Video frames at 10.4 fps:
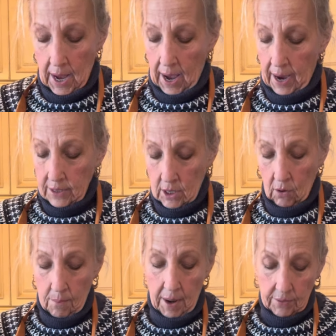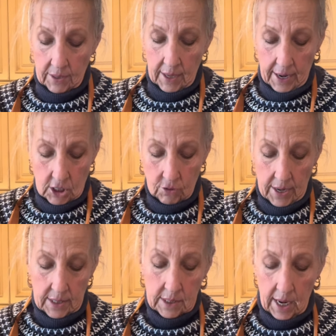I know about the
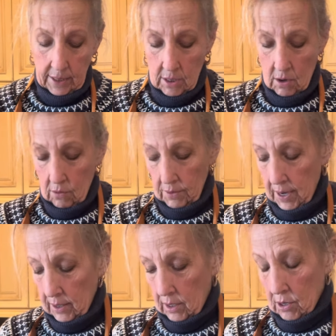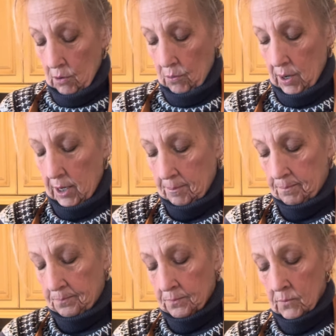nitrates. I know that, you know,
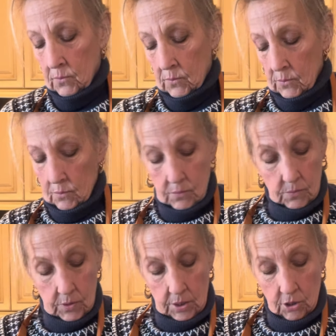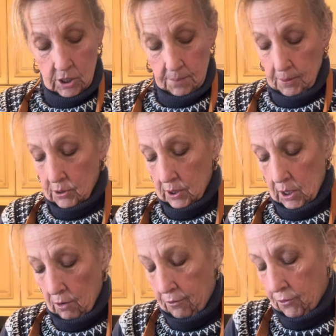you're supposed to
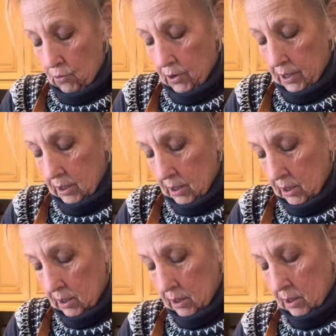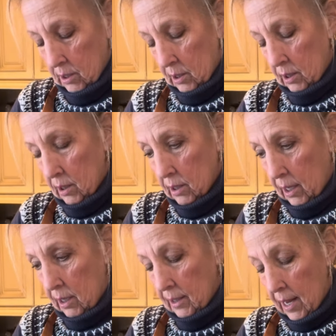go for
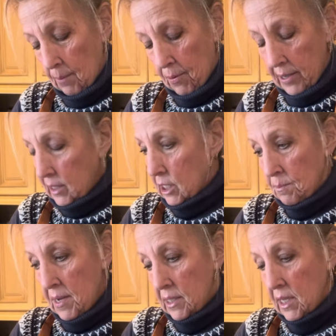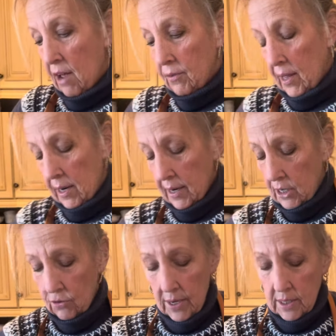a lot of processed meats have a lot of
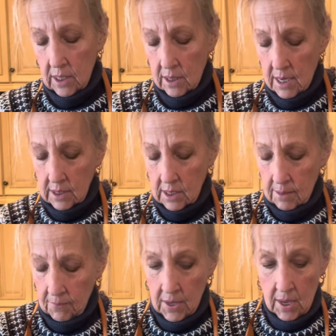nitrates and things in them.